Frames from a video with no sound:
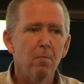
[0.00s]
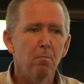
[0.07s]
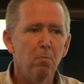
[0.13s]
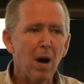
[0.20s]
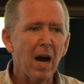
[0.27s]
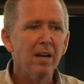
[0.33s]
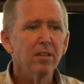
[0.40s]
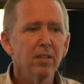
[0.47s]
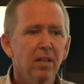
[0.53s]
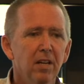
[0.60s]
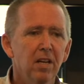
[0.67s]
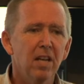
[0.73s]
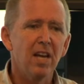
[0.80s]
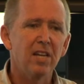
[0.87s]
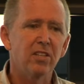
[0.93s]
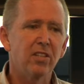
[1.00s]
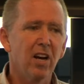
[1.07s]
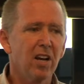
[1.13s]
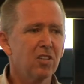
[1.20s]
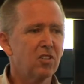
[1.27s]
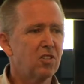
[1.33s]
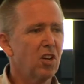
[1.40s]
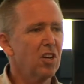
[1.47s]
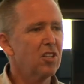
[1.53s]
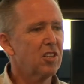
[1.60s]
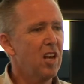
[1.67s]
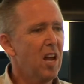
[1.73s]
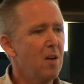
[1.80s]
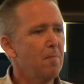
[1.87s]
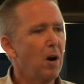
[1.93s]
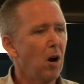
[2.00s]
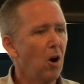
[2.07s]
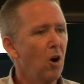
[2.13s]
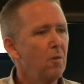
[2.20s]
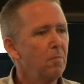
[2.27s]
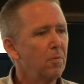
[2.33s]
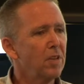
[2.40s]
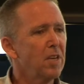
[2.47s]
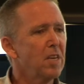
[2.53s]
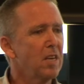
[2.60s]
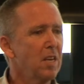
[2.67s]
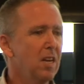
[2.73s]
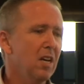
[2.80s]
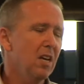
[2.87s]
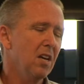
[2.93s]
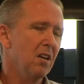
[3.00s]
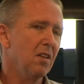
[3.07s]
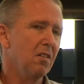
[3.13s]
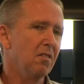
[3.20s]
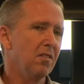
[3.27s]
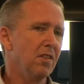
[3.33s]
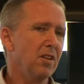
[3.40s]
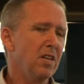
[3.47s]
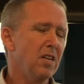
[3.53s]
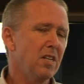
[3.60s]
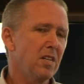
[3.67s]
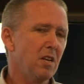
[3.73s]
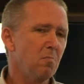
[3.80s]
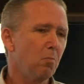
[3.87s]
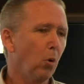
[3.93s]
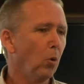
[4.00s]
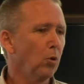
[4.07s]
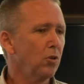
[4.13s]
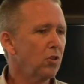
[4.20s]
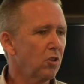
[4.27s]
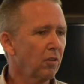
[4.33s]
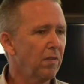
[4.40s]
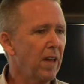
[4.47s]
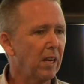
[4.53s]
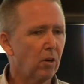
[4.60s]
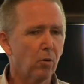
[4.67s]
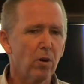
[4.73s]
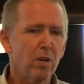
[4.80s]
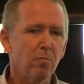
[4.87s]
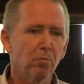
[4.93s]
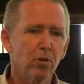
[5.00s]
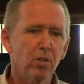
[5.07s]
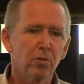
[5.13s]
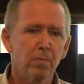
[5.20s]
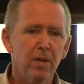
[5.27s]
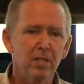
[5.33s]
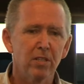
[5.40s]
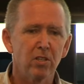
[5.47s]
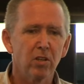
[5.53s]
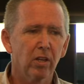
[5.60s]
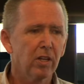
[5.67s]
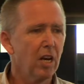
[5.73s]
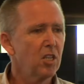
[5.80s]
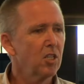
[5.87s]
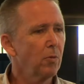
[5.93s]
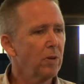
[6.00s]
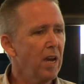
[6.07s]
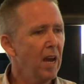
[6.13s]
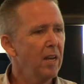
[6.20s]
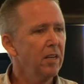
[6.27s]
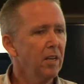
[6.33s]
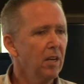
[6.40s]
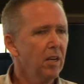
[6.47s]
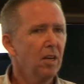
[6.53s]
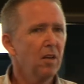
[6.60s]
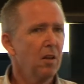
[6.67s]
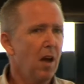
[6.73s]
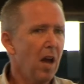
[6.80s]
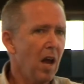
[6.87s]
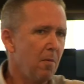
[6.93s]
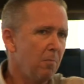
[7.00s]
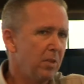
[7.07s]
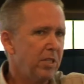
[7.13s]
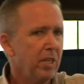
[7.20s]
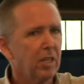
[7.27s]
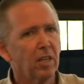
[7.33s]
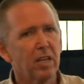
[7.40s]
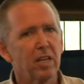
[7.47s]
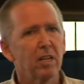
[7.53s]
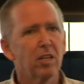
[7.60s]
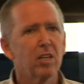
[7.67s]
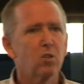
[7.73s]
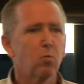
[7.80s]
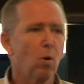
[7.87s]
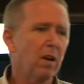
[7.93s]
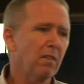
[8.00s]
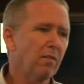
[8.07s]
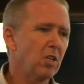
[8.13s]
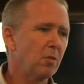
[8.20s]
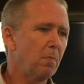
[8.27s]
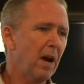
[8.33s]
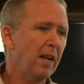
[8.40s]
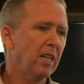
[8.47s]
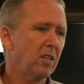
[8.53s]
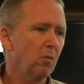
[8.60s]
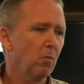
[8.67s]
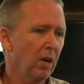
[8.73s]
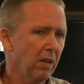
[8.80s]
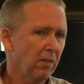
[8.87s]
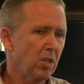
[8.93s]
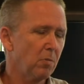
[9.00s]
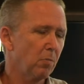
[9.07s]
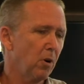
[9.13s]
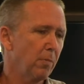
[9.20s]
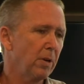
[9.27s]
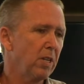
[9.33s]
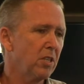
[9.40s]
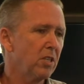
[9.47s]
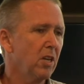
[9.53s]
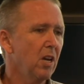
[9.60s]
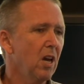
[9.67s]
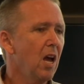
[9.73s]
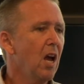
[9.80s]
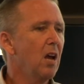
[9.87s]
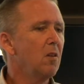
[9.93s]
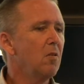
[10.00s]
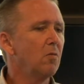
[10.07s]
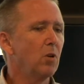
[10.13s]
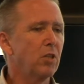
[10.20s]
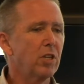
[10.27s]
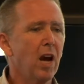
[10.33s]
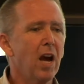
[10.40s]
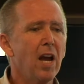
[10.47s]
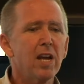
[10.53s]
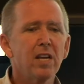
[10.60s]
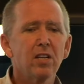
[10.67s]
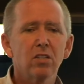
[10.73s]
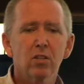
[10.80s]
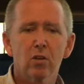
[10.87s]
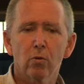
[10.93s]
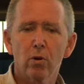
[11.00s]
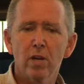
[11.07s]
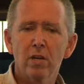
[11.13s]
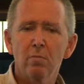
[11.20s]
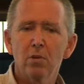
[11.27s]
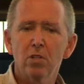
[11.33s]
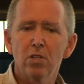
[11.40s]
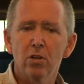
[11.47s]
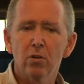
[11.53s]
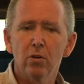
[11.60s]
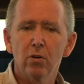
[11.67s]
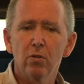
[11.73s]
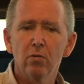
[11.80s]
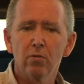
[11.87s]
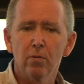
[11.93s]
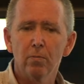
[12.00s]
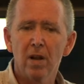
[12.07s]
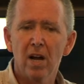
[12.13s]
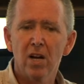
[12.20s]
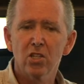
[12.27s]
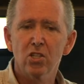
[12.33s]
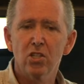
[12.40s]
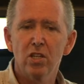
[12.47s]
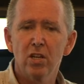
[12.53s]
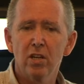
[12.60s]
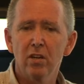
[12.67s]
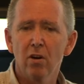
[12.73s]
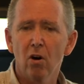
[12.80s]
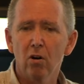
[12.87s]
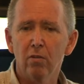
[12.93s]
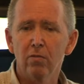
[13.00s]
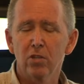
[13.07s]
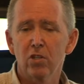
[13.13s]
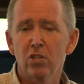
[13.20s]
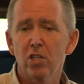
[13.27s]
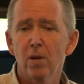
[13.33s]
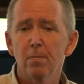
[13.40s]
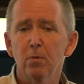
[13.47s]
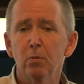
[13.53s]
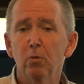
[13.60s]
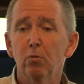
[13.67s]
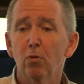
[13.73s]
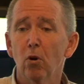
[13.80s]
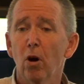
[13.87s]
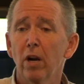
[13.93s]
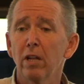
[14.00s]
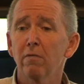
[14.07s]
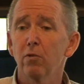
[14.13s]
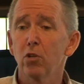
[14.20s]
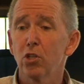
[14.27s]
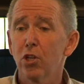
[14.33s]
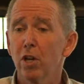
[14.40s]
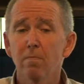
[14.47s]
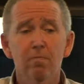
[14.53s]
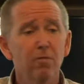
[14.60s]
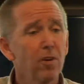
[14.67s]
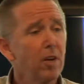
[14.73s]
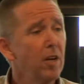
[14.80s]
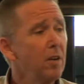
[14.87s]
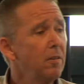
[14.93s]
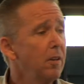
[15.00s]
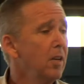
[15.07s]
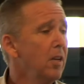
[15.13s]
But it does just hammer home the importance of that green bridge message. Okay, so we had, and particularly at least one of these properties, retained green material from last year of a susceptible variety for sheep feed,